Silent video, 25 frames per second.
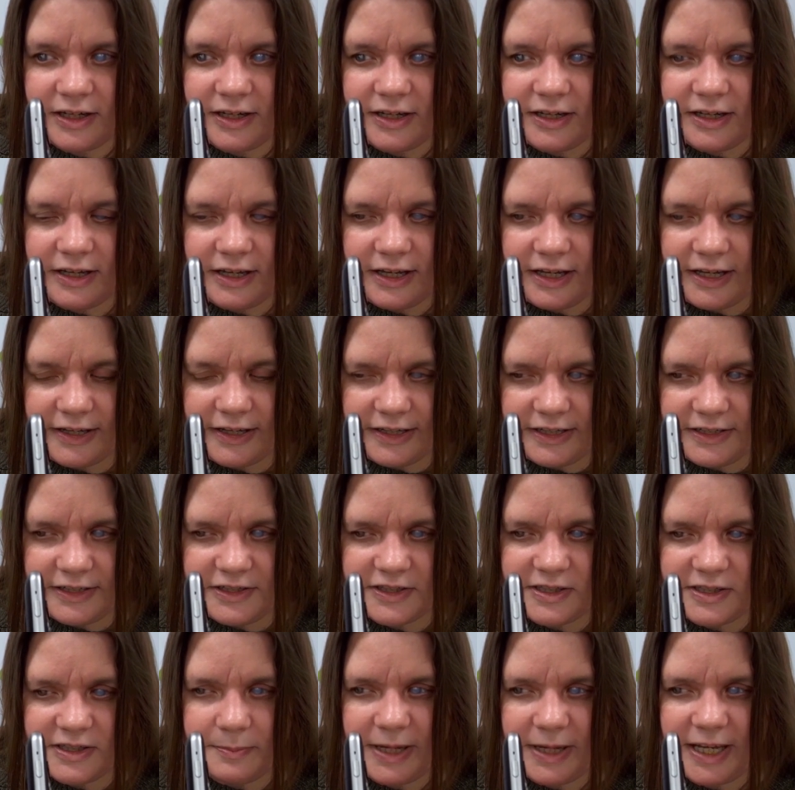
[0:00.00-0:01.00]
It
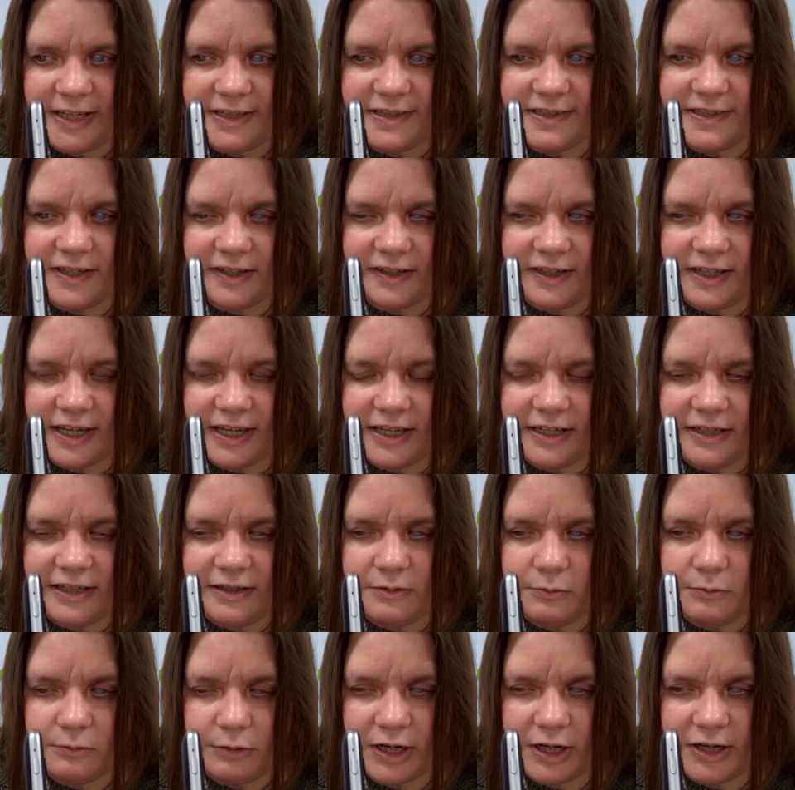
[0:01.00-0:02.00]
just depends, again,
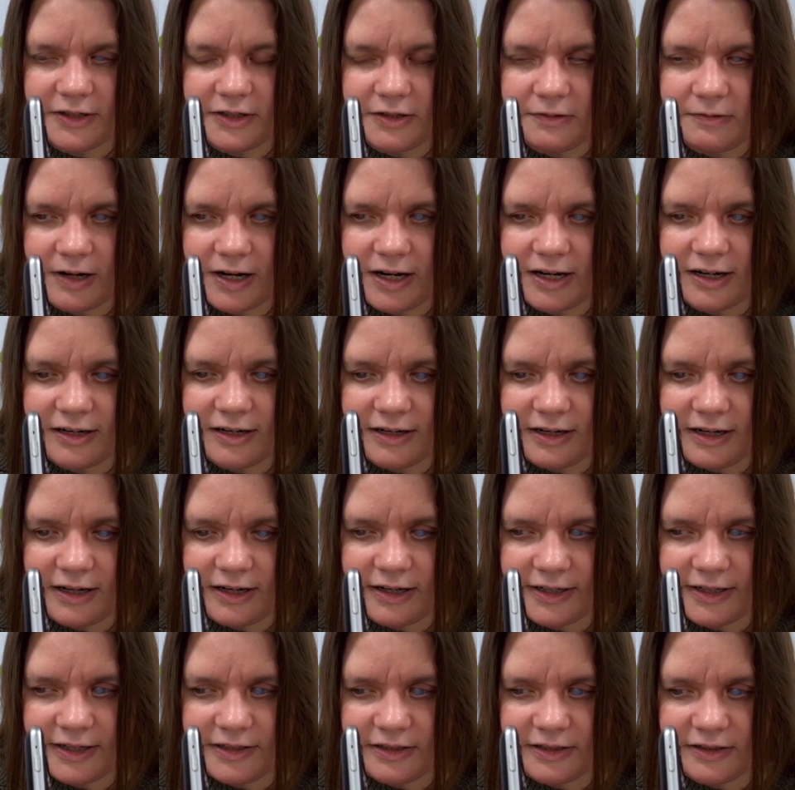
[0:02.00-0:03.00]
where you are
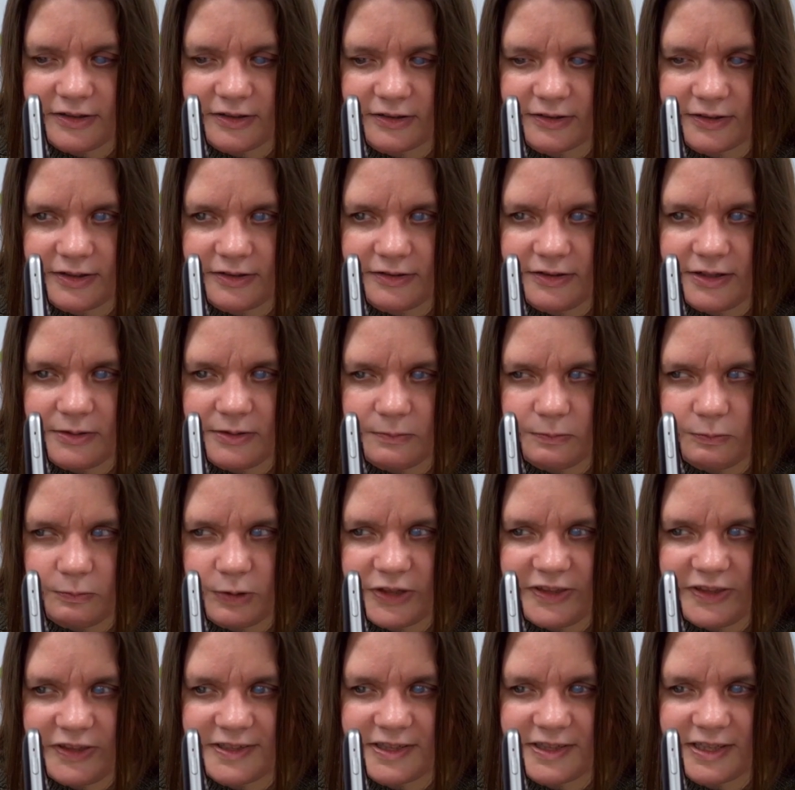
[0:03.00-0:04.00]
on your unit,
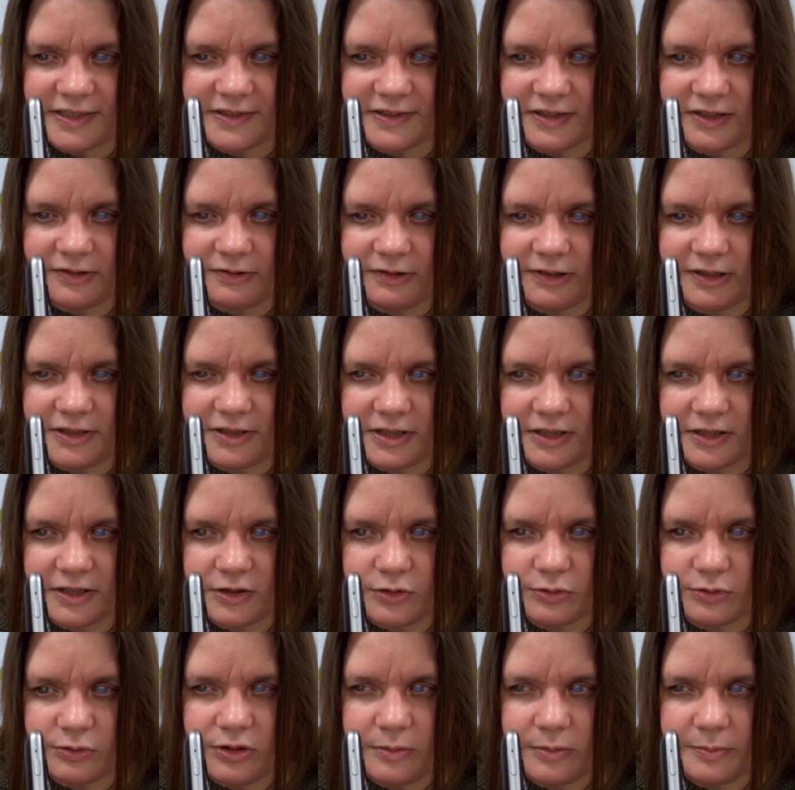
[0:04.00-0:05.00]
what these things are going to
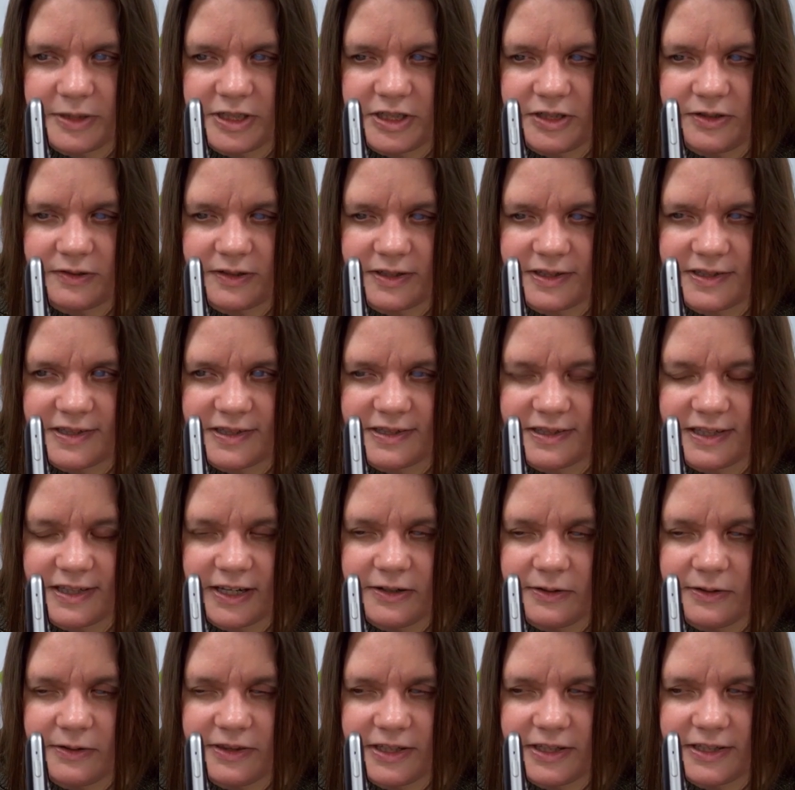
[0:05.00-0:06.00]
control, but you can
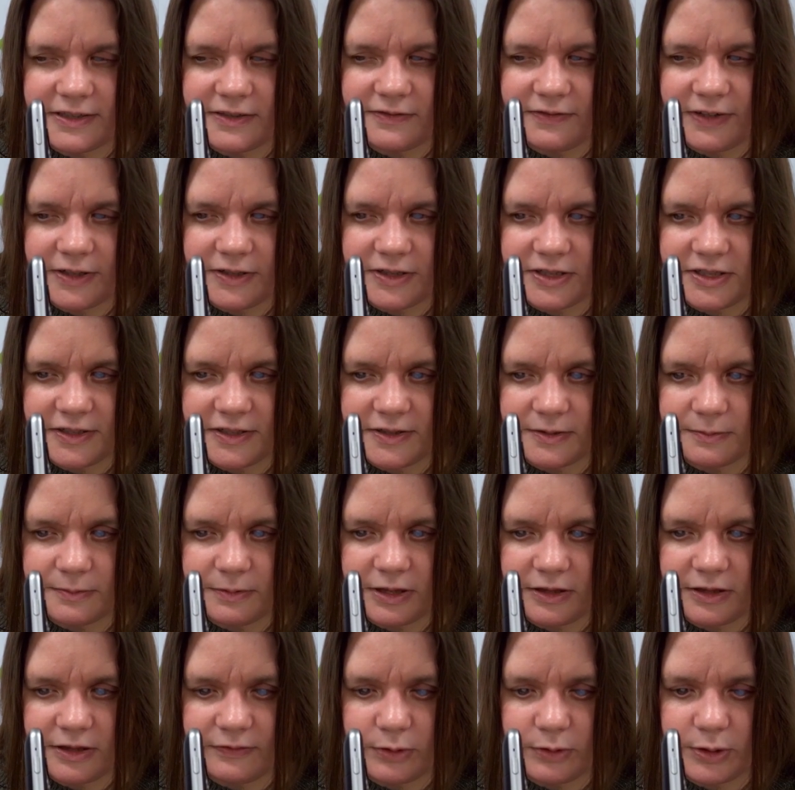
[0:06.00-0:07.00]
cycle these functions
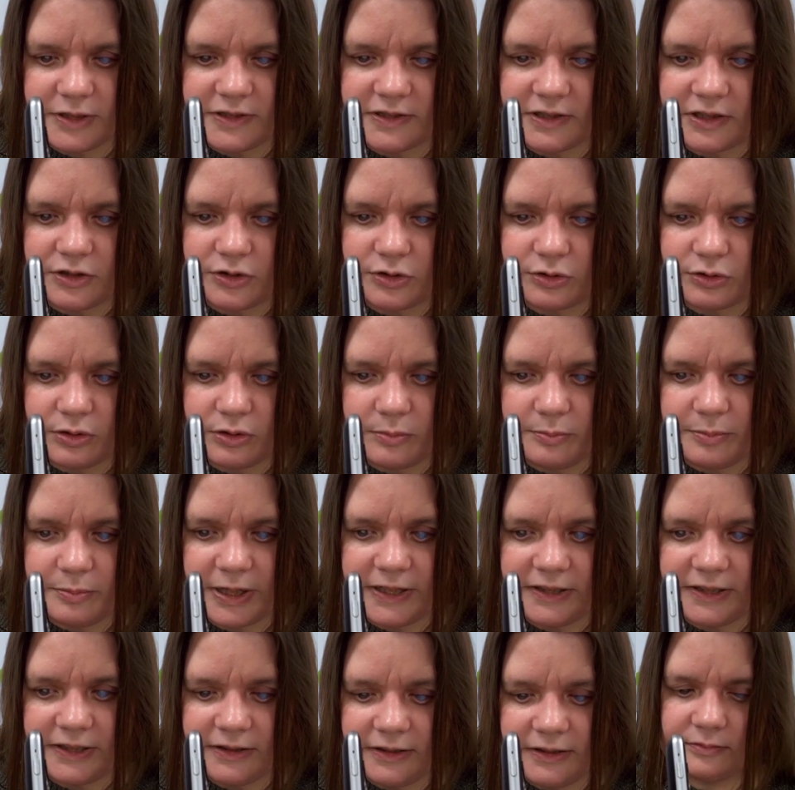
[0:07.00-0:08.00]
with the voice control
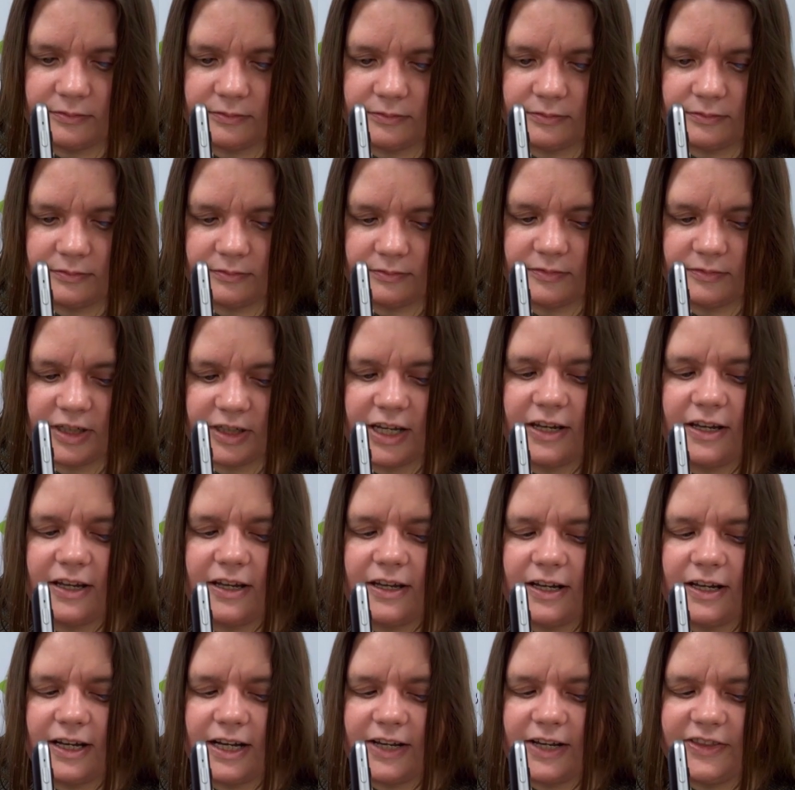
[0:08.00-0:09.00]
button.
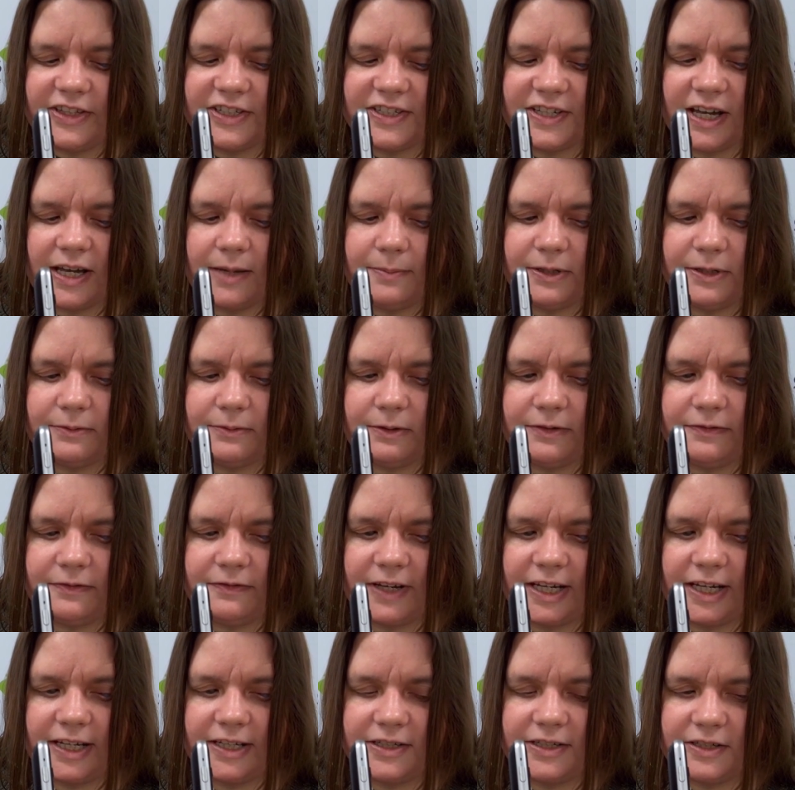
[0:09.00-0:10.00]
On the top, you will
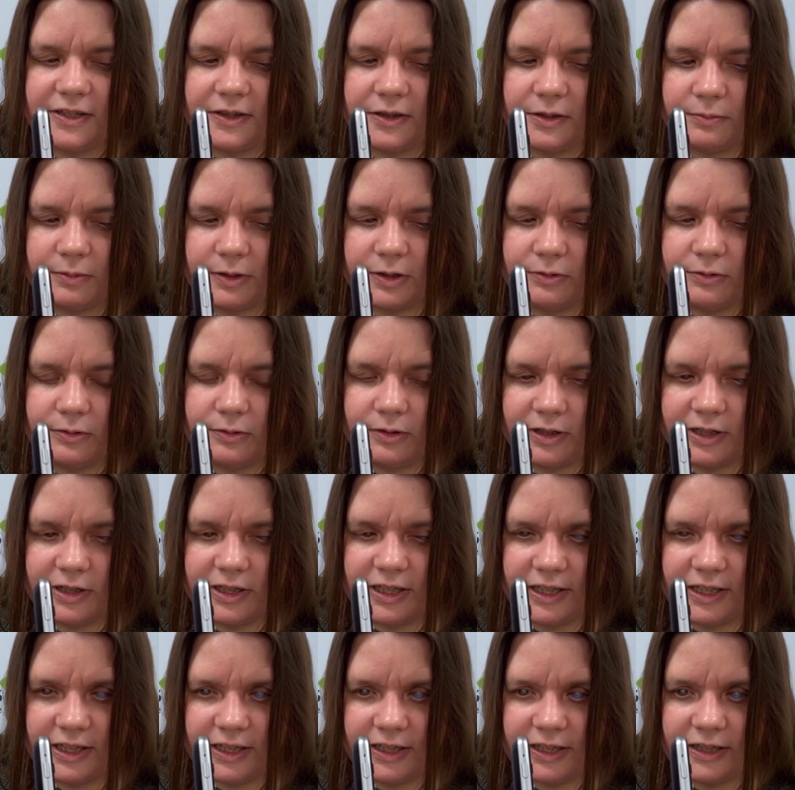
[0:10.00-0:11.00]
find the record
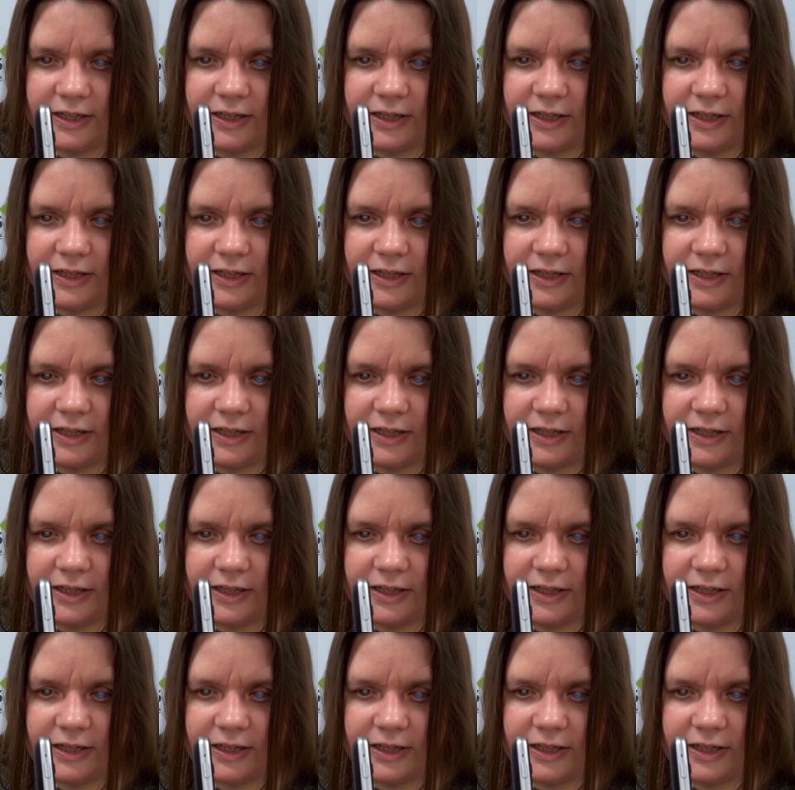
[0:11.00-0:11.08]
key.